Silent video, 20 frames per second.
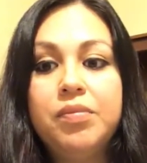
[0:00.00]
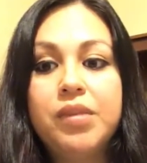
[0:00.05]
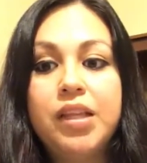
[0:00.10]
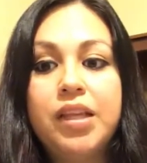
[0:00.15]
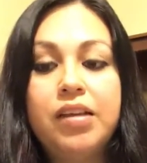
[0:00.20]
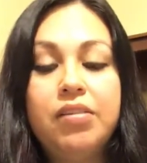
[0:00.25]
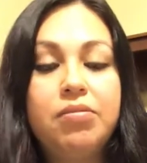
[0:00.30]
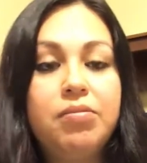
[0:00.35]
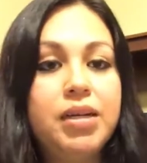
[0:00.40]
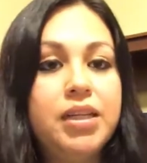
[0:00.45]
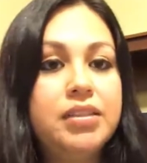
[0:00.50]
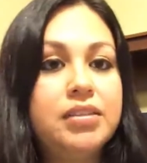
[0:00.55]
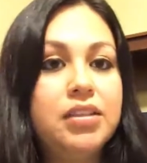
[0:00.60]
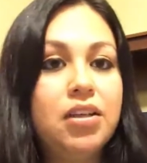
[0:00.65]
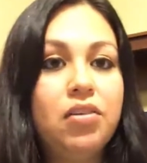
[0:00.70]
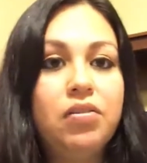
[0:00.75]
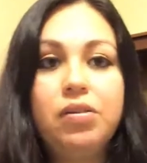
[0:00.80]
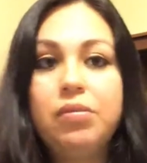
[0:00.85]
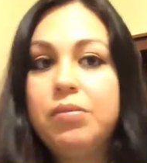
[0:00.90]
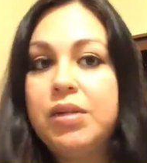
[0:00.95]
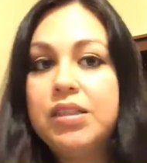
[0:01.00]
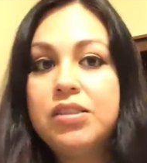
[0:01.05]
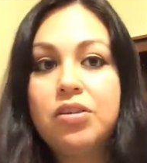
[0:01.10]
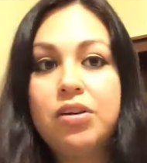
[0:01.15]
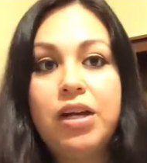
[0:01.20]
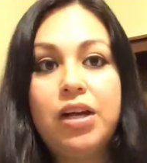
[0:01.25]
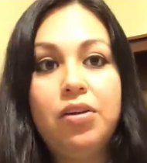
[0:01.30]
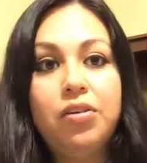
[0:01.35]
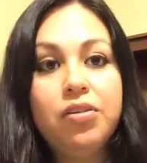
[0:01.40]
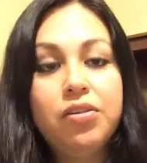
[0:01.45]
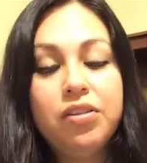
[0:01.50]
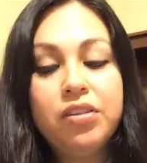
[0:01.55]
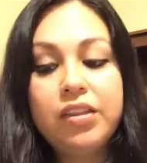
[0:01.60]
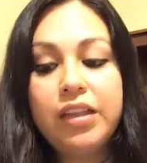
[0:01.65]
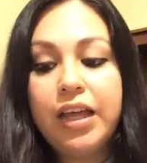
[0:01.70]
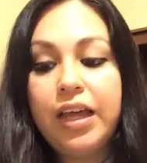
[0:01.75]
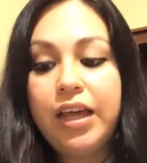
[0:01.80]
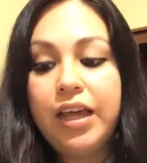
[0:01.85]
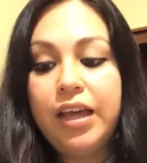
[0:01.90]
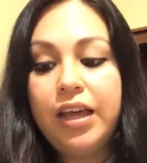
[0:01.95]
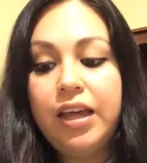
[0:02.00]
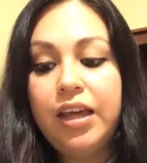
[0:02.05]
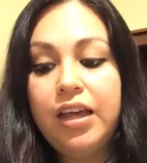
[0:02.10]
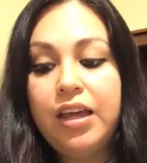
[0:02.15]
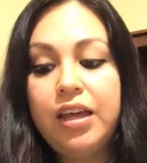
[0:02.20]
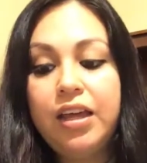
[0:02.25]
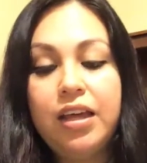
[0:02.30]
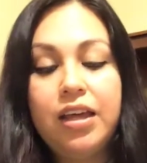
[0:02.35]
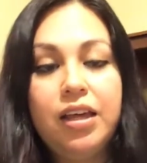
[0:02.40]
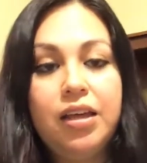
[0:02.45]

give myself a mental health day,